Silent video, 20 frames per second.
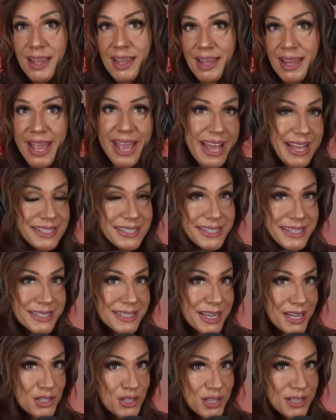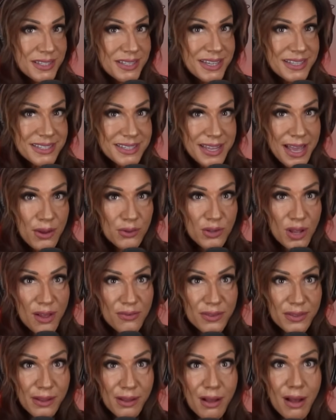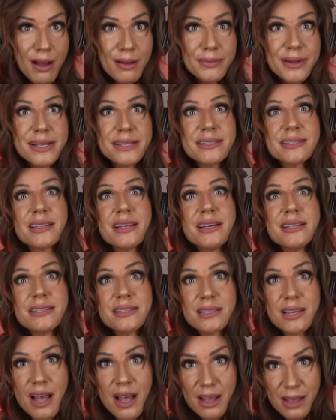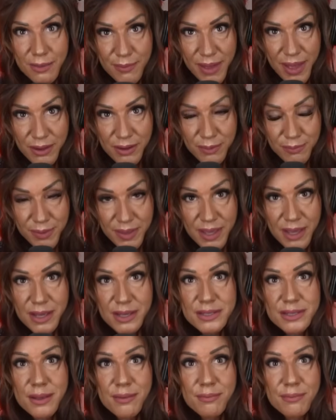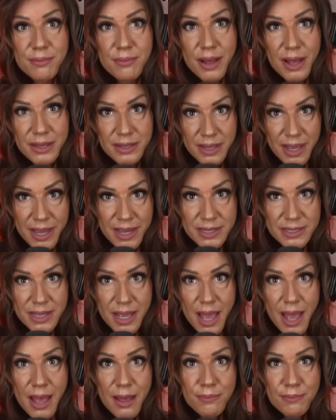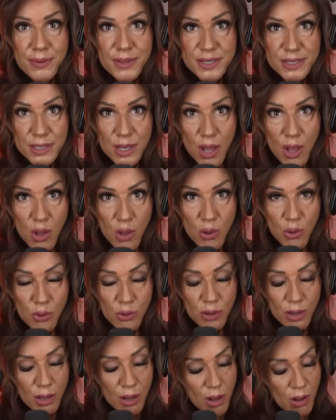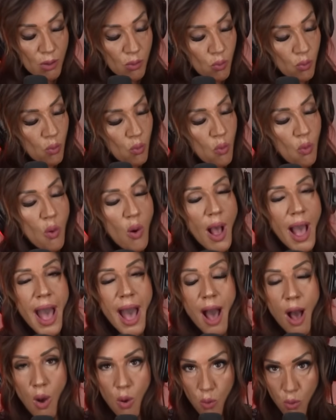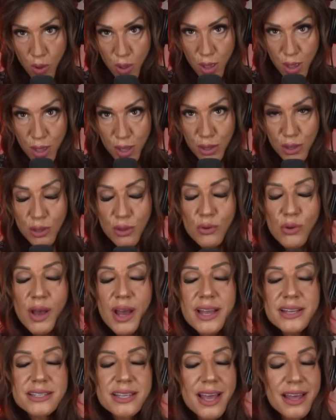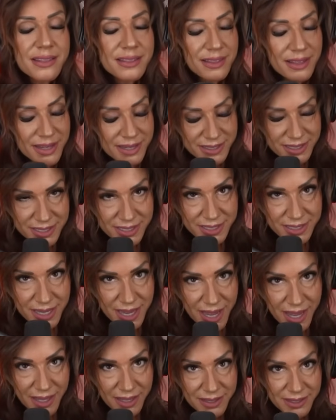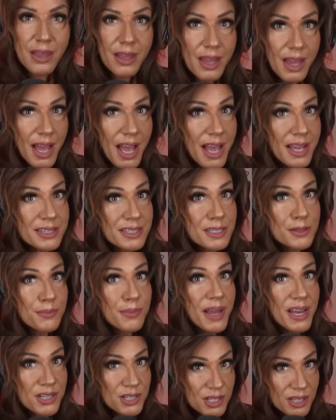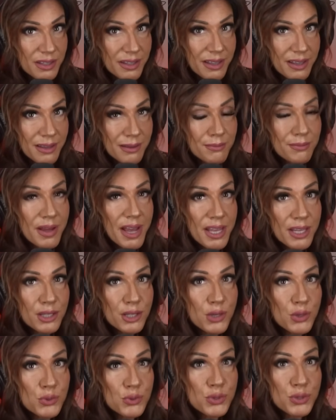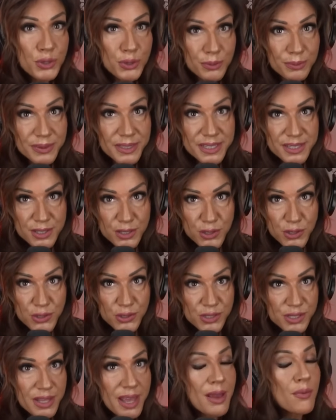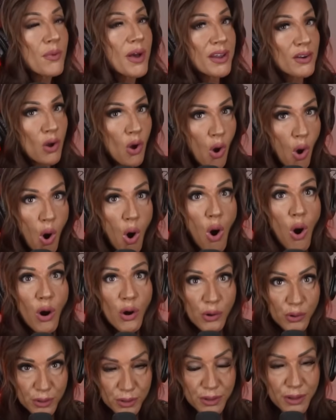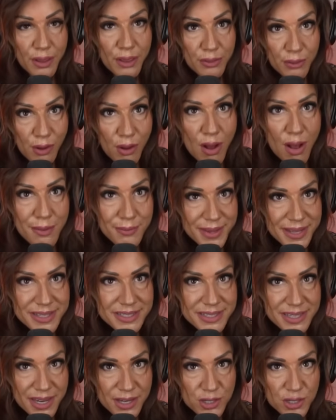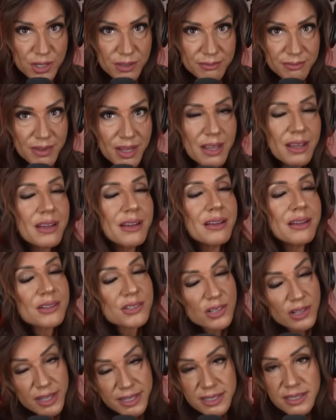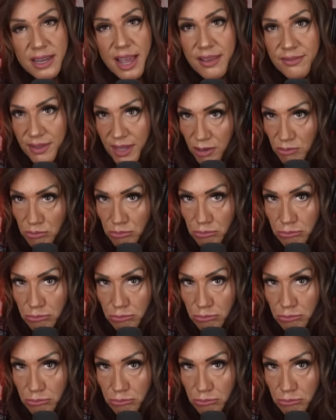And since I just said sound off in the comments, let's talk about it because Monday's episode, wow, you guys had things to say. Especially my YouTube listeners, they went hard in the comments section. So let's dive in.